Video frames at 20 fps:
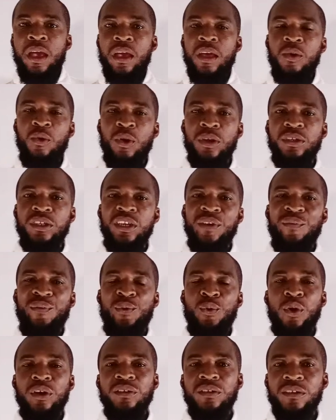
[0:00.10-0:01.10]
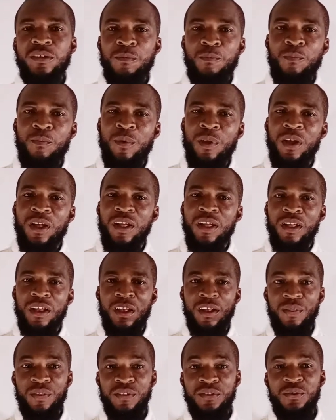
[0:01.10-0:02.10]
Hello good day viewers.
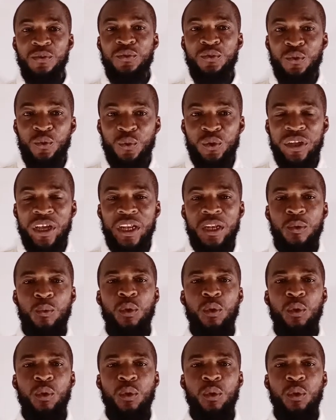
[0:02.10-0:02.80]
In this tutorial